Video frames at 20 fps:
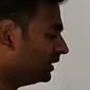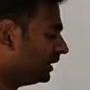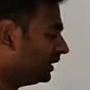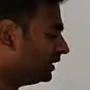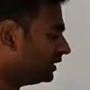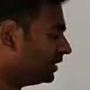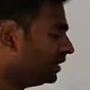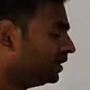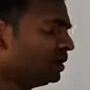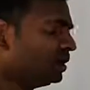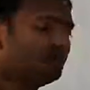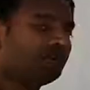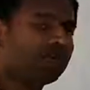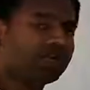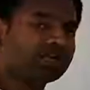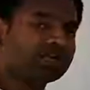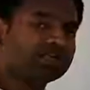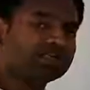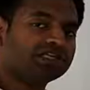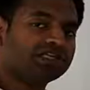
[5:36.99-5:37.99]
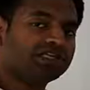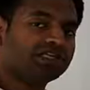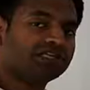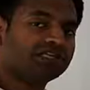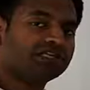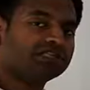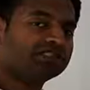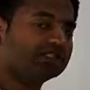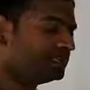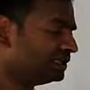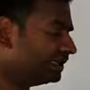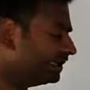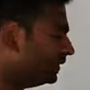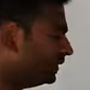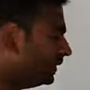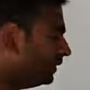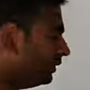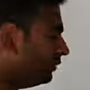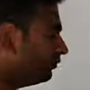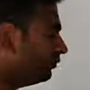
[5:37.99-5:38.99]
The potential
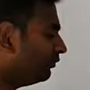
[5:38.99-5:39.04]
energy.